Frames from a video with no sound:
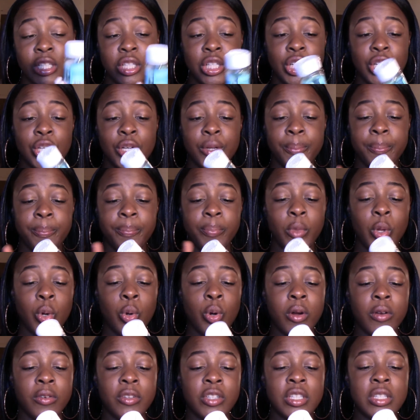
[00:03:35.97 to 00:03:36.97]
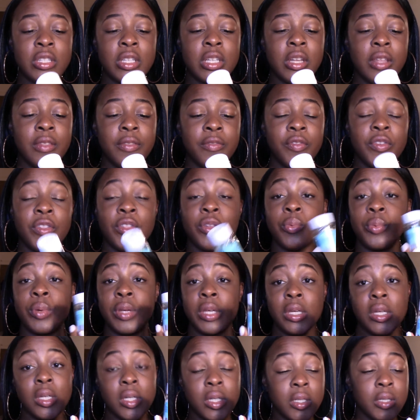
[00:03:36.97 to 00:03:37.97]
here, or just enough for the
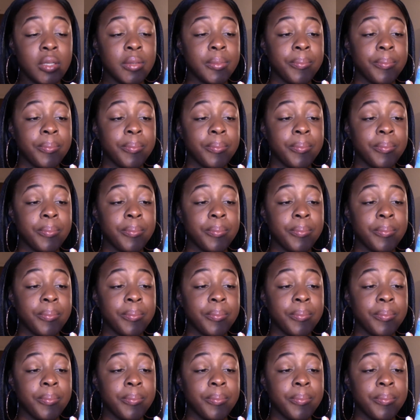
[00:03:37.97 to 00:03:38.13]
week.